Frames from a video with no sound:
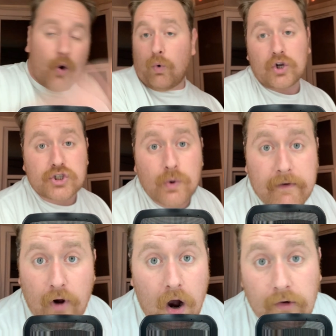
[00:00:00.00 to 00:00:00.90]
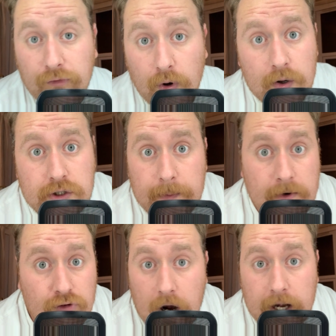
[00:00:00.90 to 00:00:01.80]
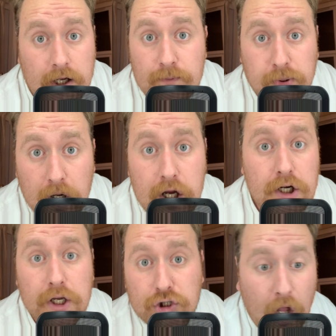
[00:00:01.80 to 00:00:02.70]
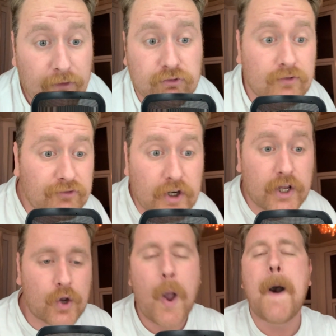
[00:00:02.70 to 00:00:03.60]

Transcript: whatsoever. I thought I was going to be writing a completely different video,